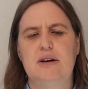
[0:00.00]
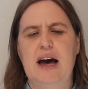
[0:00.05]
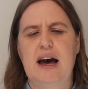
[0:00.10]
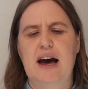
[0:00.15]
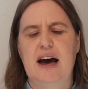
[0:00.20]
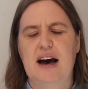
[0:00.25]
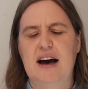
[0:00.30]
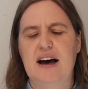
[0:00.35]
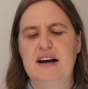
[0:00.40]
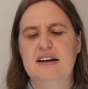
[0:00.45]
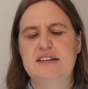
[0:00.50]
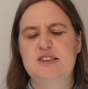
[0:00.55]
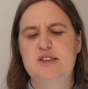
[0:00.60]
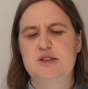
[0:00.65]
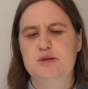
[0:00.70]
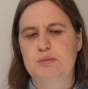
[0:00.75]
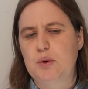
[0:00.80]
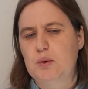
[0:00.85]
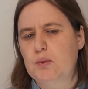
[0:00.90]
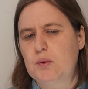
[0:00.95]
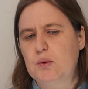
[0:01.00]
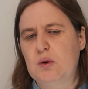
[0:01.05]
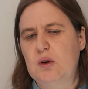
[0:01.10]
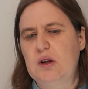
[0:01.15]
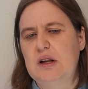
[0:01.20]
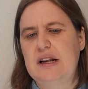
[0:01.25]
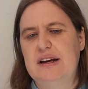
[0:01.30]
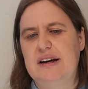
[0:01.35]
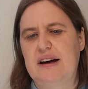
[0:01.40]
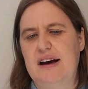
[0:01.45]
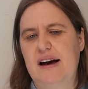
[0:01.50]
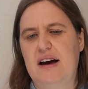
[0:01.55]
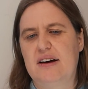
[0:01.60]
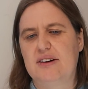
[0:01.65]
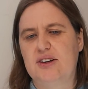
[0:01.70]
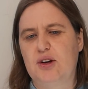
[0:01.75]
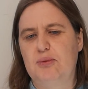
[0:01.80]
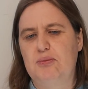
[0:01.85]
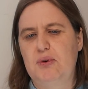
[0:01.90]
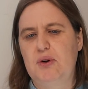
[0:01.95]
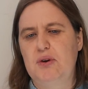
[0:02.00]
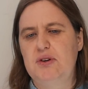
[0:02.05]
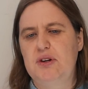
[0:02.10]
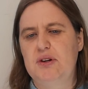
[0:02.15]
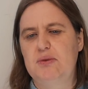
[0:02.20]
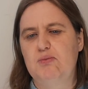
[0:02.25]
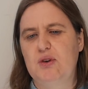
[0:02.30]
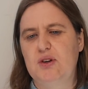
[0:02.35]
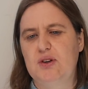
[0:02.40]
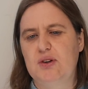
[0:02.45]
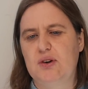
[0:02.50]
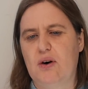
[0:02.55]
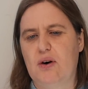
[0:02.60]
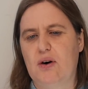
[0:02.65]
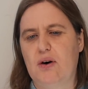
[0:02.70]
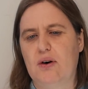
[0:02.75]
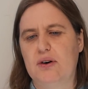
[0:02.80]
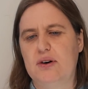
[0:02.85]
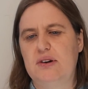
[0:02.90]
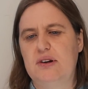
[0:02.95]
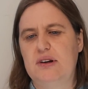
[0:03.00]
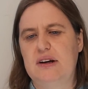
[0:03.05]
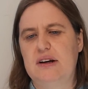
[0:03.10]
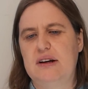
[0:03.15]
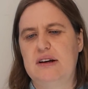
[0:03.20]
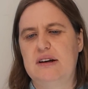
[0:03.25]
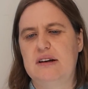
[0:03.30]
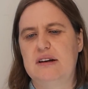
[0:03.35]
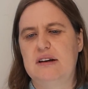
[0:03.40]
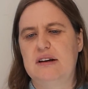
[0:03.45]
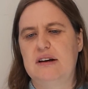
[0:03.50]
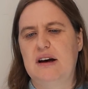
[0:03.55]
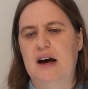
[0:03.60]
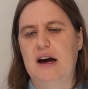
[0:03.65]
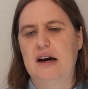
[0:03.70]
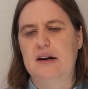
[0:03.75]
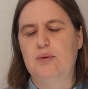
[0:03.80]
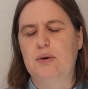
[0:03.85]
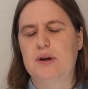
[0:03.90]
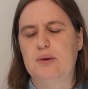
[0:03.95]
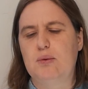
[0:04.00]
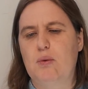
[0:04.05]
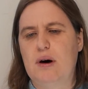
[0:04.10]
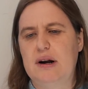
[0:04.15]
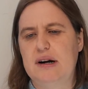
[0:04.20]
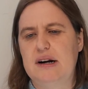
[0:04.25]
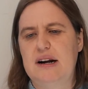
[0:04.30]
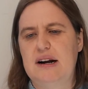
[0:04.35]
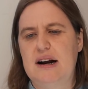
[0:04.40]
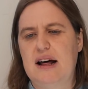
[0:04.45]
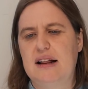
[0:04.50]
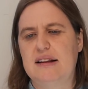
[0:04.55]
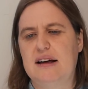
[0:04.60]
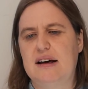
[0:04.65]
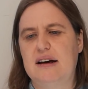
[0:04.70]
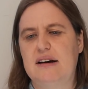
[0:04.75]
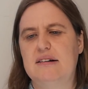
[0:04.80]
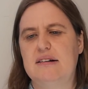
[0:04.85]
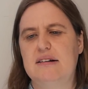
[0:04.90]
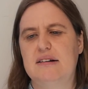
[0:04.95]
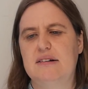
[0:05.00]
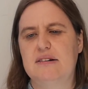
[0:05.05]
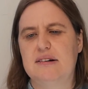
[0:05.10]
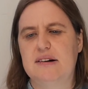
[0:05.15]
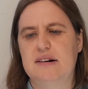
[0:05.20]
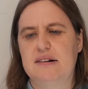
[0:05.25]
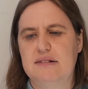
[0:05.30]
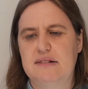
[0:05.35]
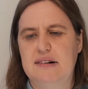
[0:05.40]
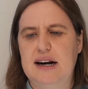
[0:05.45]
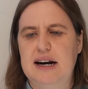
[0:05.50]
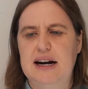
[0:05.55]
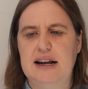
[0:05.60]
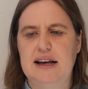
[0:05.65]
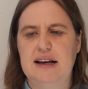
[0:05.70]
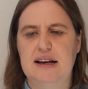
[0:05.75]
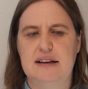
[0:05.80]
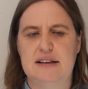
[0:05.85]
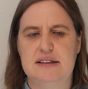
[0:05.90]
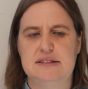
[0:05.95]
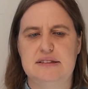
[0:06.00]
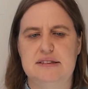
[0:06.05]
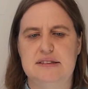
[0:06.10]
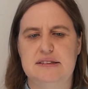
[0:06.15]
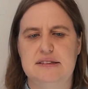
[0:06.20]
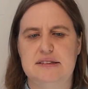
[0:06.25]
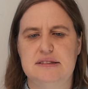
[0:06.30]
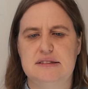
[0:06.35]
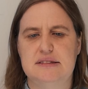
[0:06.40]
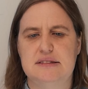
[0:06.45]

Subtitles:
How small our communion with God and with one another really is.